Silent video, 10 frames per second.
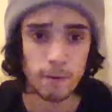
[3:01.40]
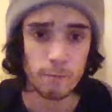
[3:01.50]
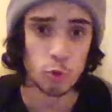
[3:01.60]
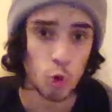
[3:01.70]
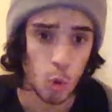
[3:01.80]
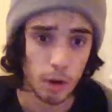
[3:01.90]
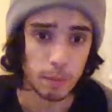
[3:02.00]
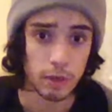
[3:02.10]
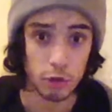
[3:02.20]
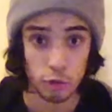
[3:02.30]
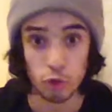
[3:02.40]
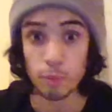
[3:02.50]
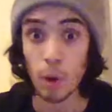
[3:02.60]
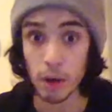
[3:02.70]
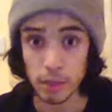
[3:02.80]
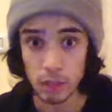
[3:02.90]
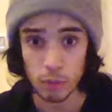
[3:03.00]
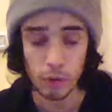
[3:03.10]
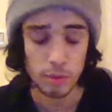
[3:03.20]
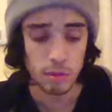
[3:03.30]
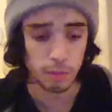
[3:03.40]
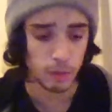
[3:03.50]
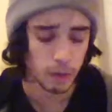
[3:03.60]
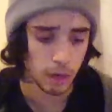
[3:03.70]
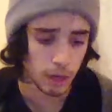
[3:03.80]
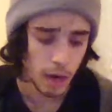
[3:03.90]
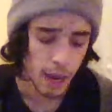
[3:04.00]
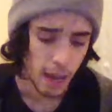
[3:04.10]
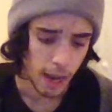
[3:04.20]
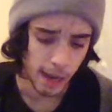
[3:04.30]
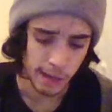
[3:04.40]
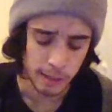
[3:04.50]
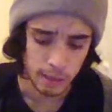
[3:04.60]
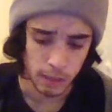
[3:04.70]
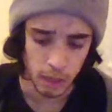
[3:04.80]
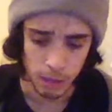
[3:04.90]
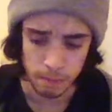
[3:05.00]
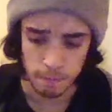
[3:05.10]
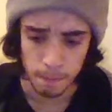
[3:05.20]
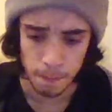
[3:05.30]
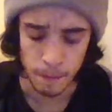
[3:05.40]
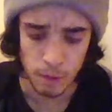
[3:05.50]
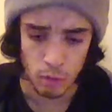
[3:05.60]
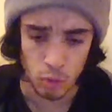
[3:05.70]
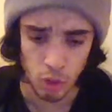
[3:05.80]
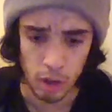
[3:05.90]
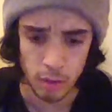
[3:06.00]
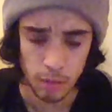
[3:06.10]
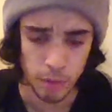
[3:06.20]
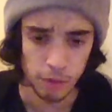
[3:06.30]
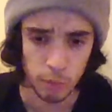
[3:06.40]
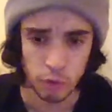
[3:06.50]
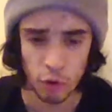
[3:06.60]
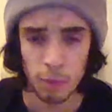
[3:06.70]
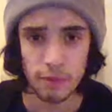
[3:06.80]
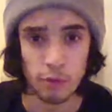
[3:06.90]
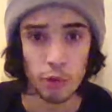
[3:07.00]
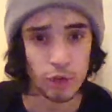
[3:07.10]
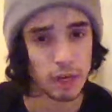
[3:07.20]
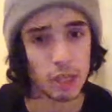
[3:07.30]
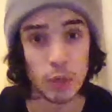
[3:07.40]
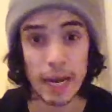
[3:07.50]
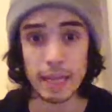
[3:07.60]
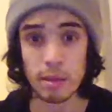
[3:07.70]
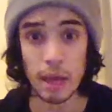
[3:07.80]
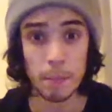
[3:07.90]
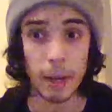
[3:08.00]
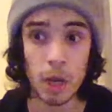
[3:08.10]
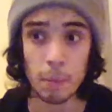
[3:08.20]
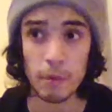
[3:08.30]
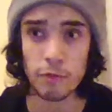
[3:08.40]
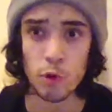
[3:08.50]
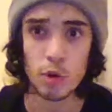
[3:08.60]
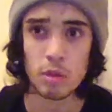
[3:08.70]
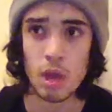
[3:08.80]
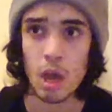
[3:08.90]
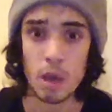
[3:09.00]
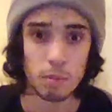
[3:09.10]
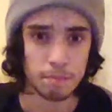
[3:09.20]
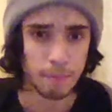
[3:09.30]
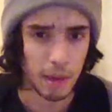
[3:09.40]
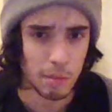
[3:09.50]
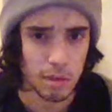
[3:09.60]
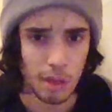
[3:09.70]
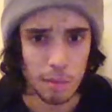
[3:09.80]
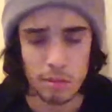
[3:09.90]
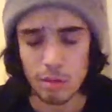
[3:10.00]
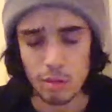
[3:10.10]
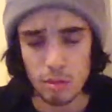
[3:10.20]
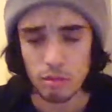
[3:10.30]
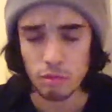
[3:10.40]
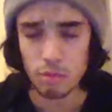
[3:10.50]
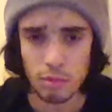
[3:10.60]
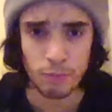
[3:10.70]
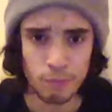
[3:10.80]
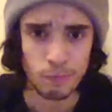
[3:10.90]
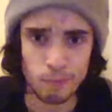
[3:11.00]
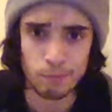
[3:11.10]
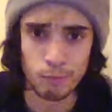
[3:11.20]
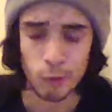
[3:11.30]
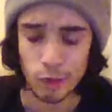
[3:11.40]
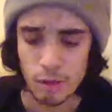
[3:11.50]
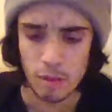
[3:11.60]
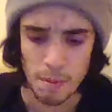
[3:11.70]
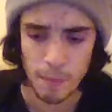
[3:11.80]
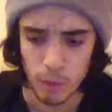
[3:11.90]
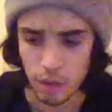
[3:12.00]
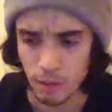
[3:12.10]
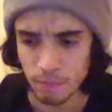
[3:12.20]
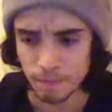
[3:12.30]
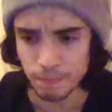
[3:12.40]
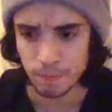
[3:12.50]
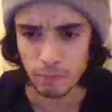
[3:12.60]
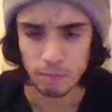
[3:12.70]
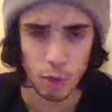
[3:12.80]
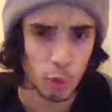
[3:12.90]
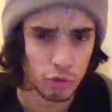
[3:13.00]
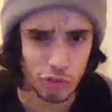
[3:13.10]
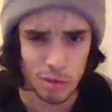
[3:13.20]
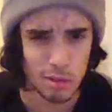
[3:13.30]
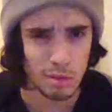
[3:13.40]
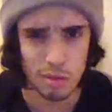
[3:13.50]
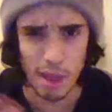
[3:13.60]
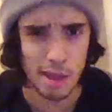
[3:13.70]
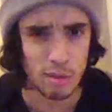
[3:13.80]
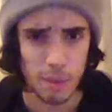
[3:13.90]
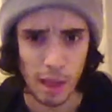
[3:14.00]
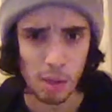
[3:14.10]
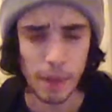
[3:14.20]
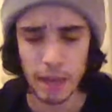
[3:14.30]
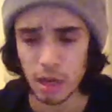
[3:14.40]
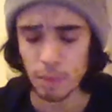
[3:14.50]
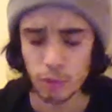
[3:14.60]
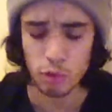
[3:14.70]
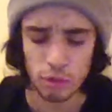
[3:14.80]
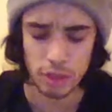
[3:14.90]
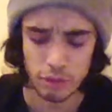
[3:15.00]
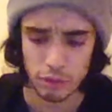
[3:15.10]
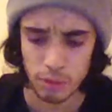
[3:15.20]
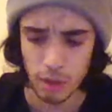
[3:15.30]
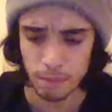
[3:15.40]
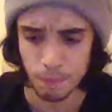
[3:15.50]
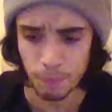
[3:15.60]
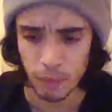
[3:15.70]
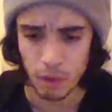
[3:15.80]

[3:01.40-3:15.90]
if you don't want to be here, your body wants to be here. And this whole concept of it, when you're on the floor, you need to learn how to stand back up. Of course, baby steps. It's really simple. No one just stands the hell back up. You need to,